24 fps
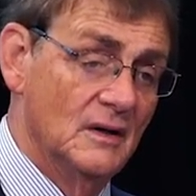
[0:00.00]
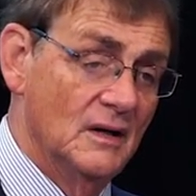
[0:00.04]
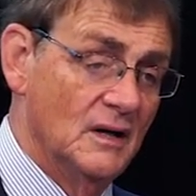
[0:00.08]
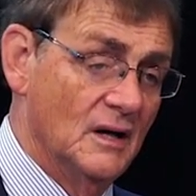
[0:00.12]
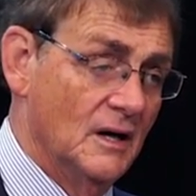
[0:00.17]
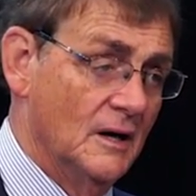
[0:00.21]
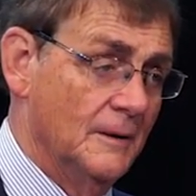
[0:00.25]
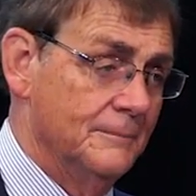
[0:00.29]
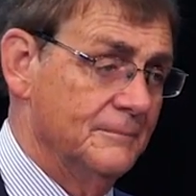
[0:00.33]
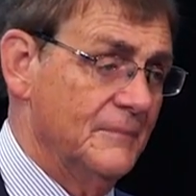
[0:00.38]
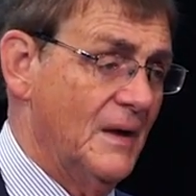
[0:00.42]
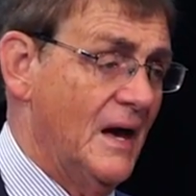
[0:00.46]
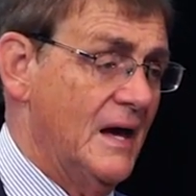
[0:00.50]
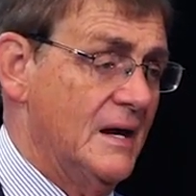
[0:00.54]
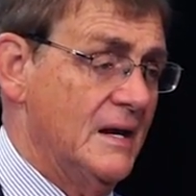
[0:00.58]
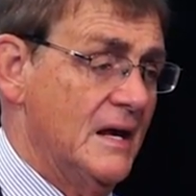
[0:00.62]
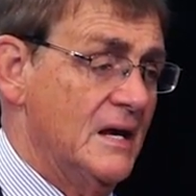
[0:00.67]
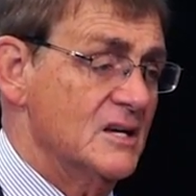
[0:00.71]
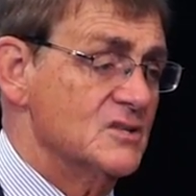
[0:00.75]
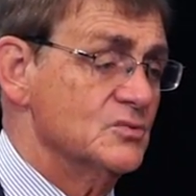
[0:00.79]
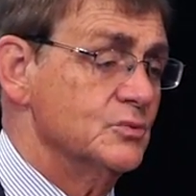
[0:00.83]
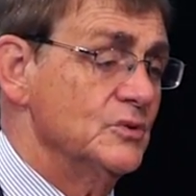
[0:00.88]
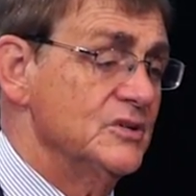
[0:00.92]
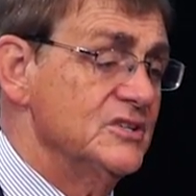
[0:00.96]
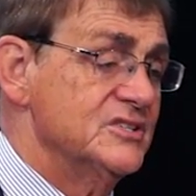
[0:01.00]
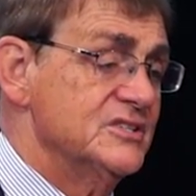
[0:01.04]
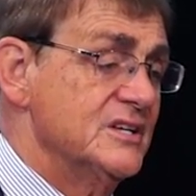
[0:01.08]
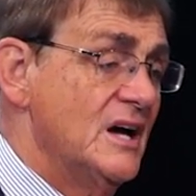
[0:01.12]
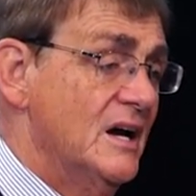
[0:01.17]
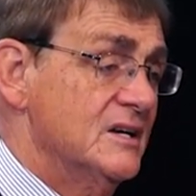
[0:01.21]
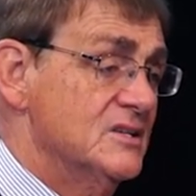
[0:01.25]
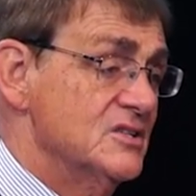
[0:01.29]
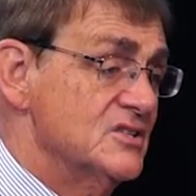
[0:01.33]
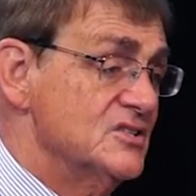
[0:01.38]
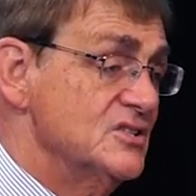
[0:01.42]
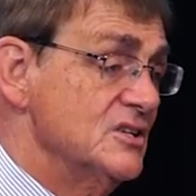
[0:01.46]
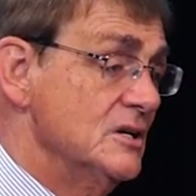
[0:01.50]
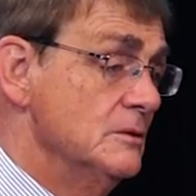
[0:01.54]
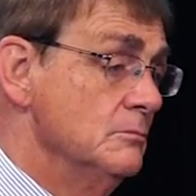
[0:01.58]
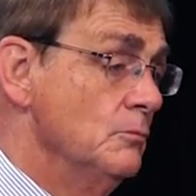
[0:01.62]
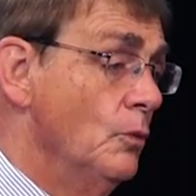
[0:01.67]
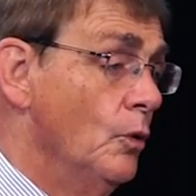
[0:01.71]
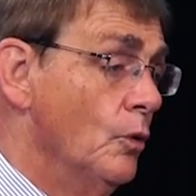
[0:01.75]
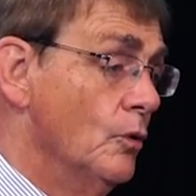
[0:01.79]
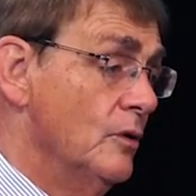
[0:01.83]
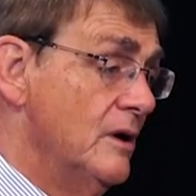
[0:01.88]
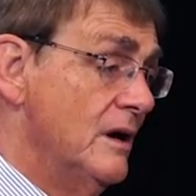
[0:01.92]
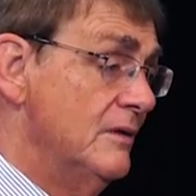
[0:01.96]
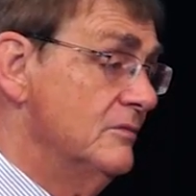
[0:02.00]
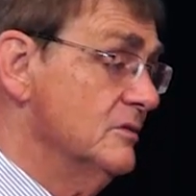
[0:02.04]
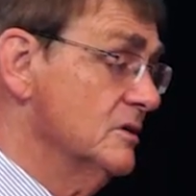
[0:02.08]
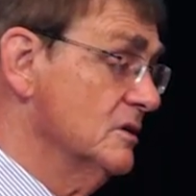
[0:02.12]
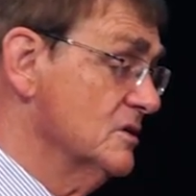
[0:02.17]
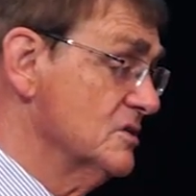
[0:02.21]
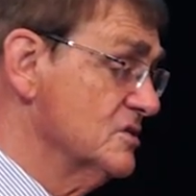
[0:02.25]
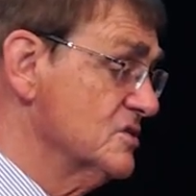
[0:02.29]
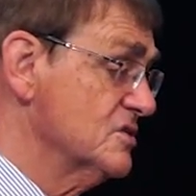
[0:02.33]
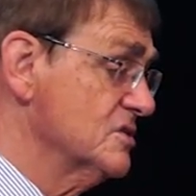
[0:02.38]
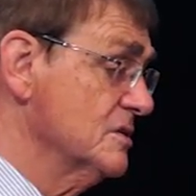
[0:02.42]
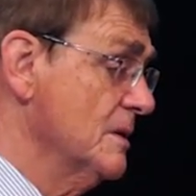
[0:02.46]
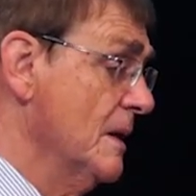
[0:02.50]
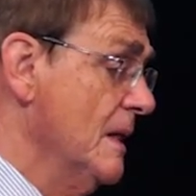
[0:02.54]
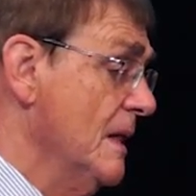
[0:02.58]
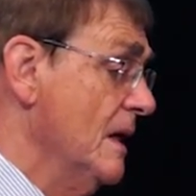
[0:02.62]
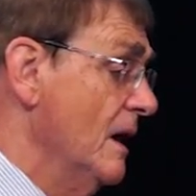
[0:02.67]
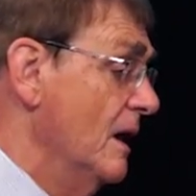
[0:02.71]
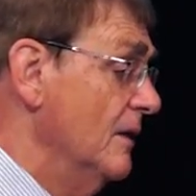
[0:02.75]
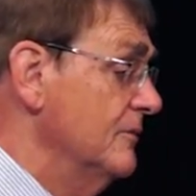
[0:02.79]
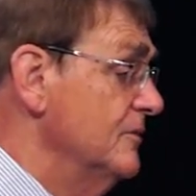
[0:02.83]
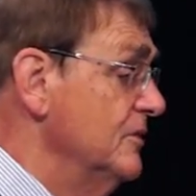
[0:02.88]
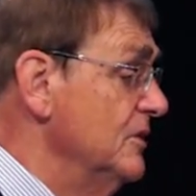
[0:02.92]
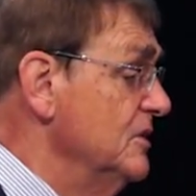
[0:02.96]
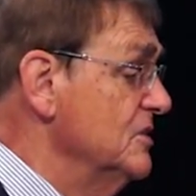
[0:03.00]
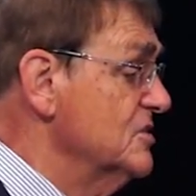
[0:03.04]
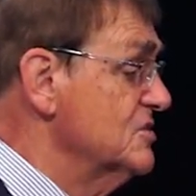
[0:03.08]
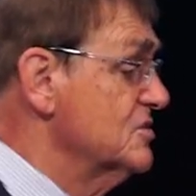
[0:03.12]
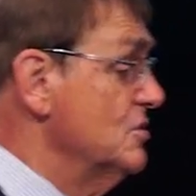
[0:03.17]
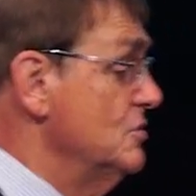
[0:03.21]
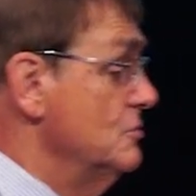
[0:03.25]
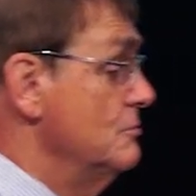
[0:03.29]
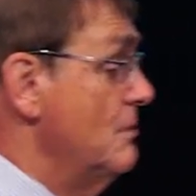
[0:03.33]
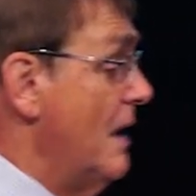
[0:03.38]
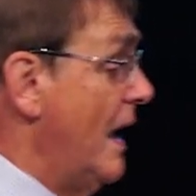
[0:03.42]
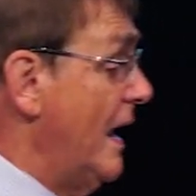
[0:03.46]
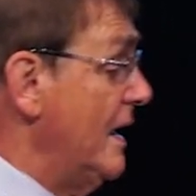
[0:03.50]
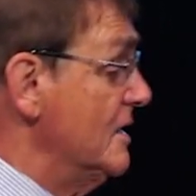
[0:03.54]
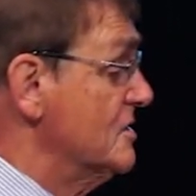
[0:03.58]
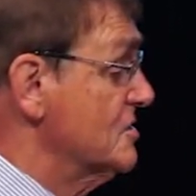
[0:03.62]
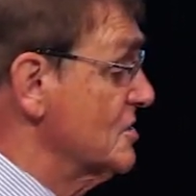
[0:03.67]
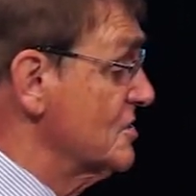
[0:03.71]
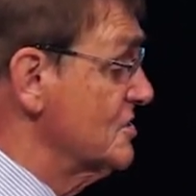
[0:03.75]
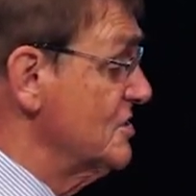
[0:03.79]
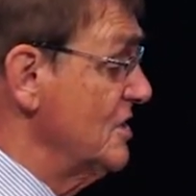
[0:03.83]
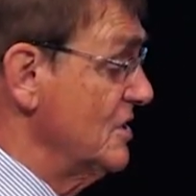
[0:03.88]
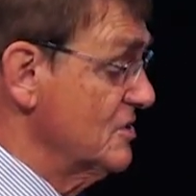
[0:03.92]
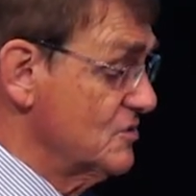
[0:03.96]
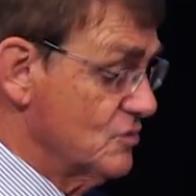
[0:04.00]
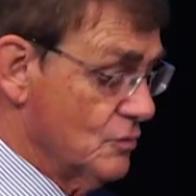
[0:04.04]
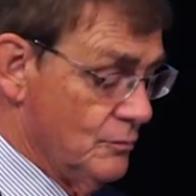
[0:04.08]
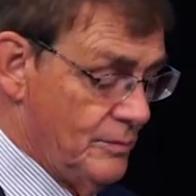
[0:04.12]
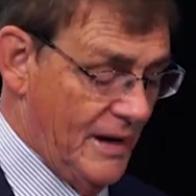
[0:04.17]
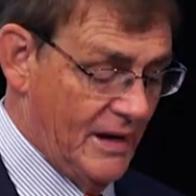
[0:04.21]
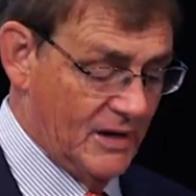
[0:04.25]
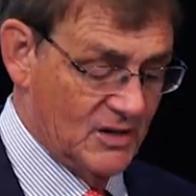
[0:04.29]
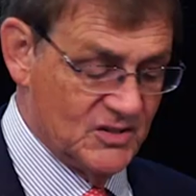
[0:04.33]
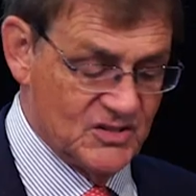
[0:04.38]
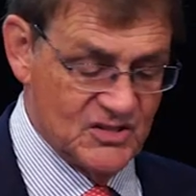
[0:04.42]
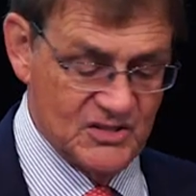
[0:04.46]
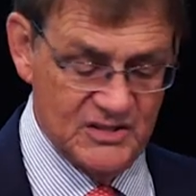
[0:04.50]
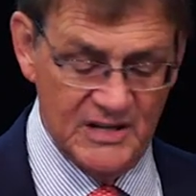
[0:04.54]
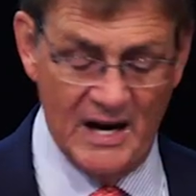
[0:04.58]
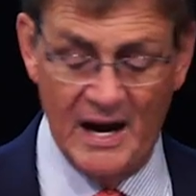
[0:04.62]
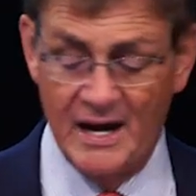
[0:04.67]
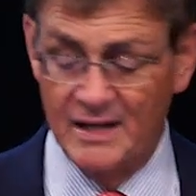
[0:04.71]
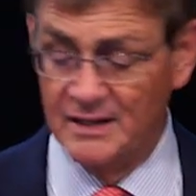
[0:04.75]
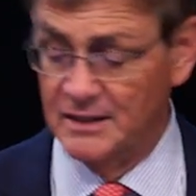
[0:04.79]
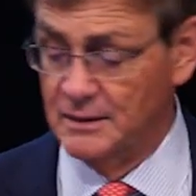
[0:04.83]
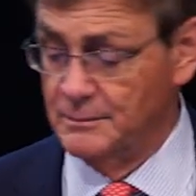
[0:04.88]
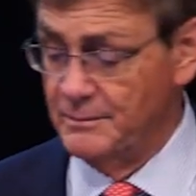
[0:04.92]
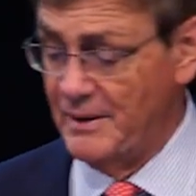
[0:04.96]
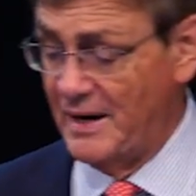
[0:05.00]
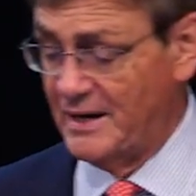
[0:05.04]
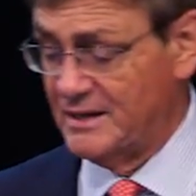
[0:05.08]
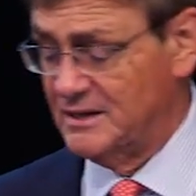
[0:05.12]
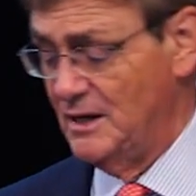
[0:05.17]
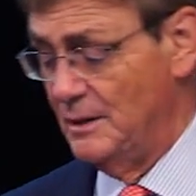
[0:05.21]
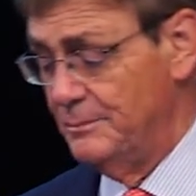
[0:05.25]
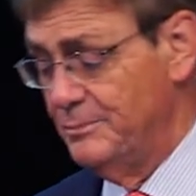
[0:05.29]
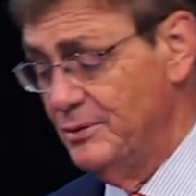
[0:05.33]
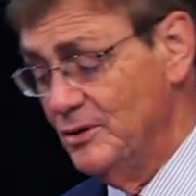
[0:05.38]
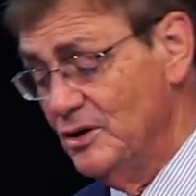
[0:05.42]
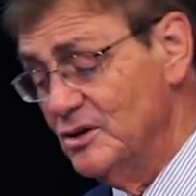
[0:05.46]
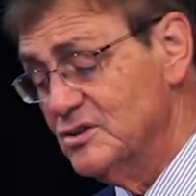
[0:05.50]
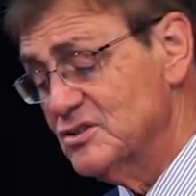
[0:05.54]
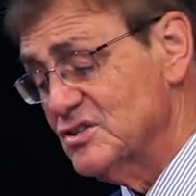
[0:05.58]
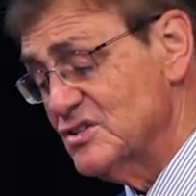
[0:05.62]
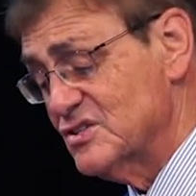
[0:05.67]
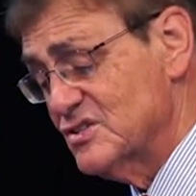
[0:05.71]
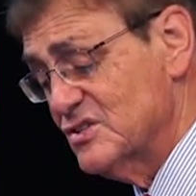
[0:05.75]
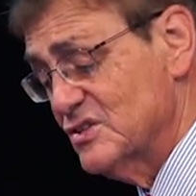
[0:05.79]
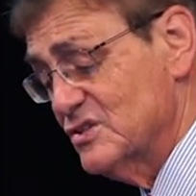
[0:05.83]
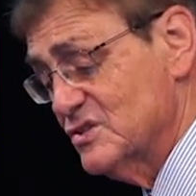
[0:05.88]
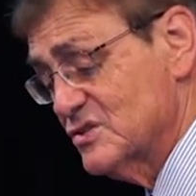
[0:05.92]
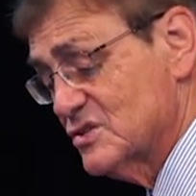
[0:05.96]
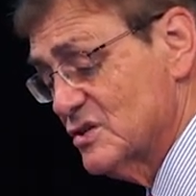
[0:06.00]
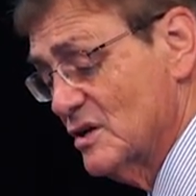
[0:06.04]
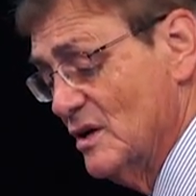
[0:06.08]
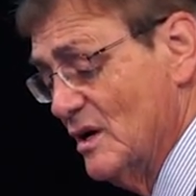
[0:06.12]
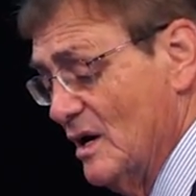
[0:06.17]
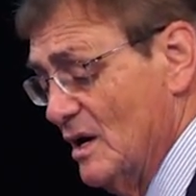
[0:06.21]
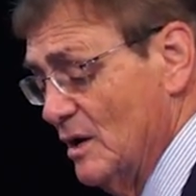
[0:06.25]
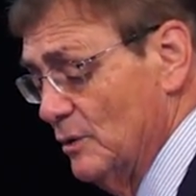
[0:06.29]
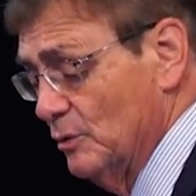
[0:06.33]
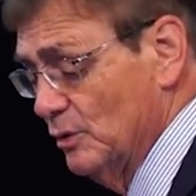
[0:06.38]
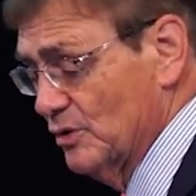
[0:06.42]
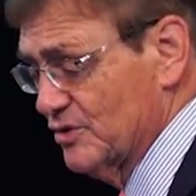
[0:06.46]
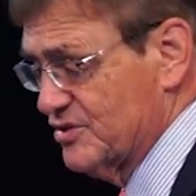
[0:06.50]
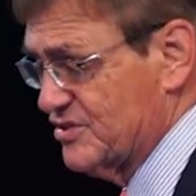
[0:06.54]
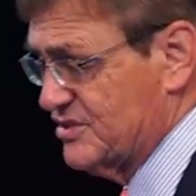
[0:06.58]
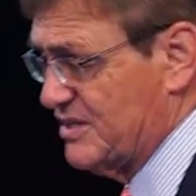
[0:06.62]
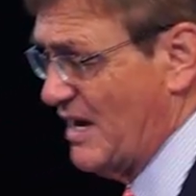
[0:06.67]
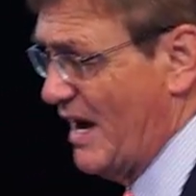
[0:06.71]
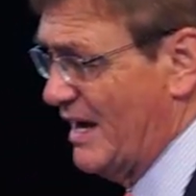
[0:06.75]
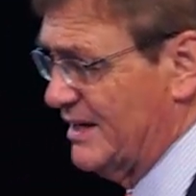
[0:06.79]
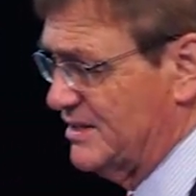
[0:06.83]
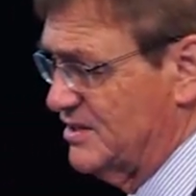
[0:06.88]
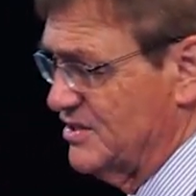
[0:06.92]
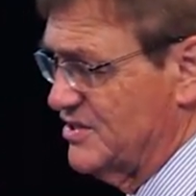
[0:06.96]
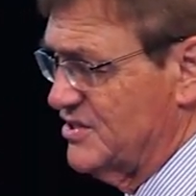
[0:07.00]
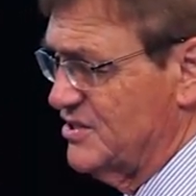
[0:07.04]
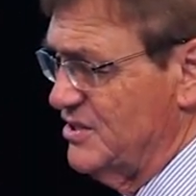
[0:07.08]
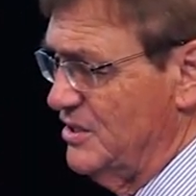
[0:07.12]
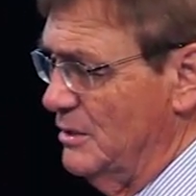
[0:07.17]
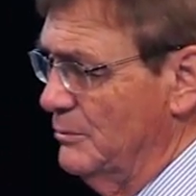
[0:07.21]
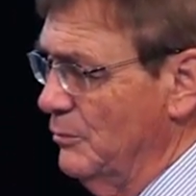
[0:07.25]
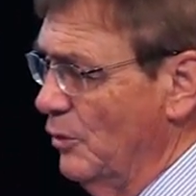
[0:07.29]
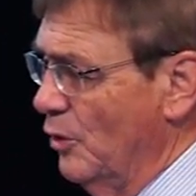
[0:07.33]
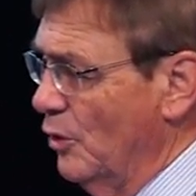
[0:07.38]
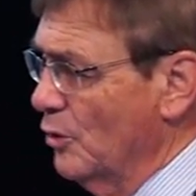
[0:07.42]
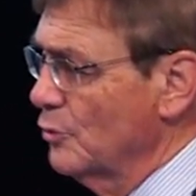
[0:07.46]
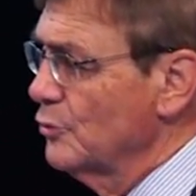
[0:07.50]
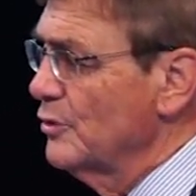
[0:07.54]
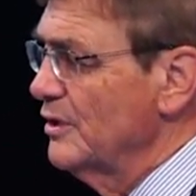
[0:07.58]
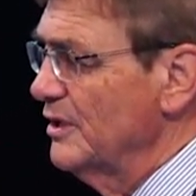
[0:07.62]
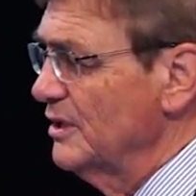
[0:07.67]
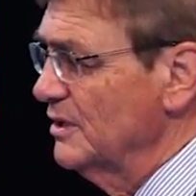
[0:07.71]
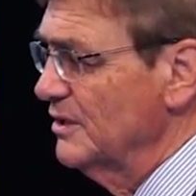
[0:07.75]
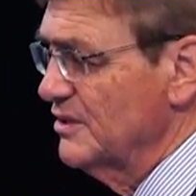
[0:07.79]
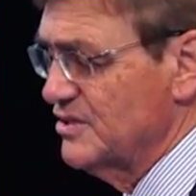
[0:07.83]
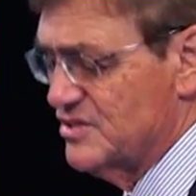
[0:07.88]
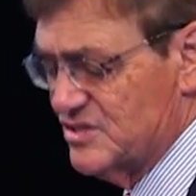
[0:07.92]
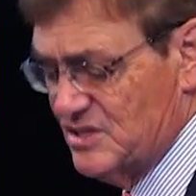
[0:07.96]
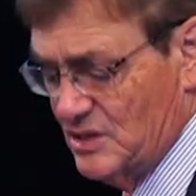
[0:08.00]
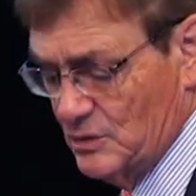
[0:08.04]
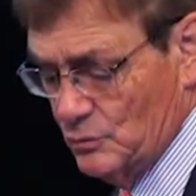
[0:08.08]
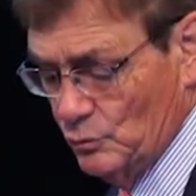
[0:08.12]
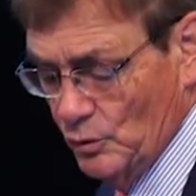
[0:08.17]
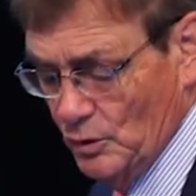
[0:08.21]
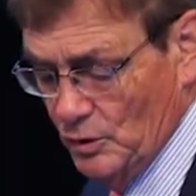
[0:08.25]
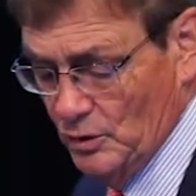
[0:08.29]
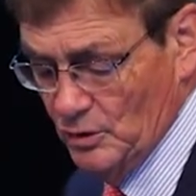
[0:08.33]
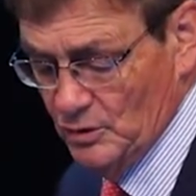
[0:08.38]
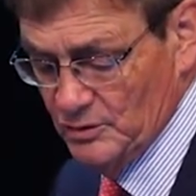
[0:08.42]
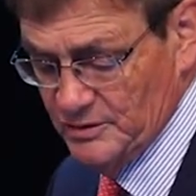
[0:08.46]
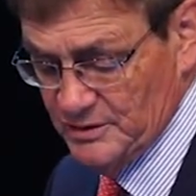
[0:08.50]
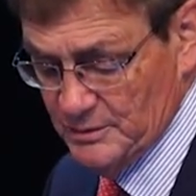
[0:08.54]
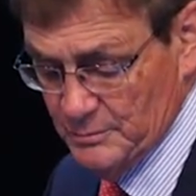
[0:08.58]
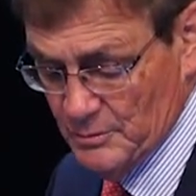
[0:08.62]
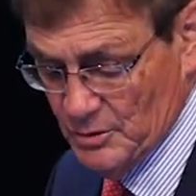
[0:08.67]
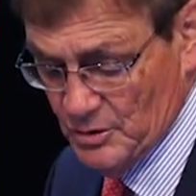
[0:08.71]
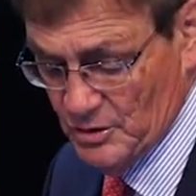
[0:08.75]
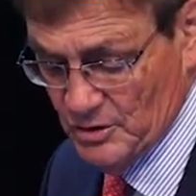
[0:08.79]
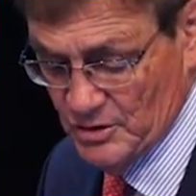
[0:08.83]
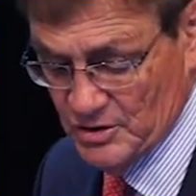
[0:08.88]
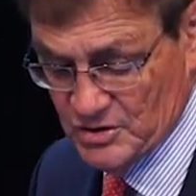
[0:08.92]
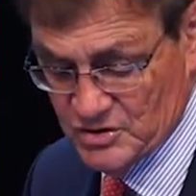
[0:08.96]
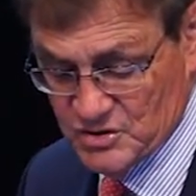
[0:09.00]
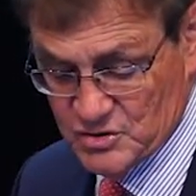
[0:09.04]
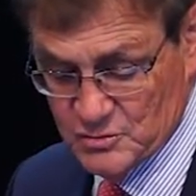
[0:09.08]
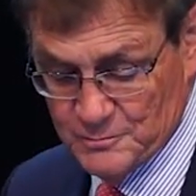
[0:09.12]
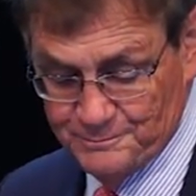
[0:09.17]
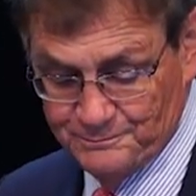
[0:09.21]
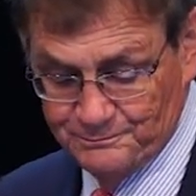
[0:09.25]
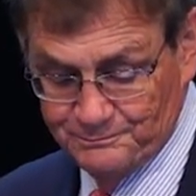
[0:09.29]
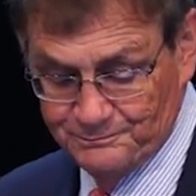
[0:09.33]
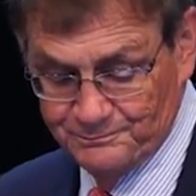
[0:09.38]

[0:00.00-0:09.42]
Um, and as we start to see more evidence of these two major central banks scaling back their purchases, we'll start to see a more realistic world emerge.